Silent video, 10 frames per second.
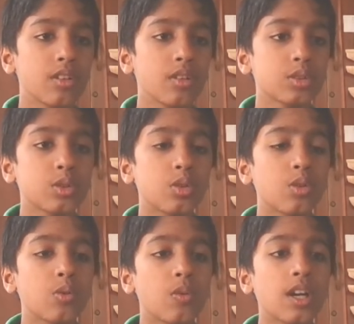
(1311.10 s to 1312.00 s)

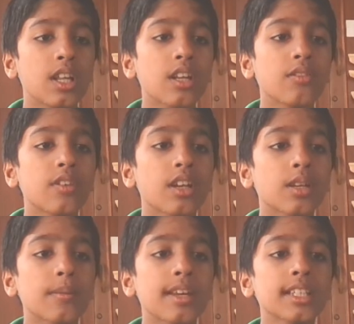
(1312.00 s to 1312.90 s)
So what are
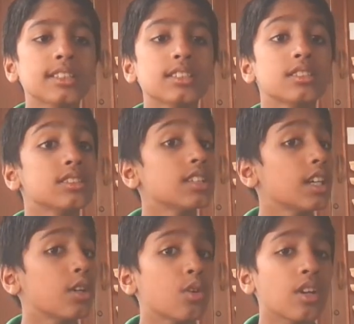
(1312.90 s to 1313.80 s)
invertebrates?
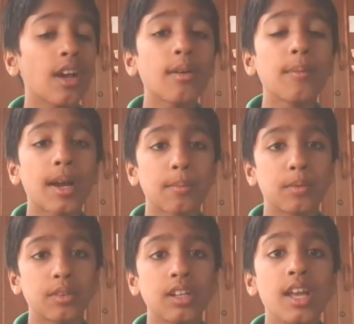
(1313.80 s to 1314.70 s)
They don't have backbone.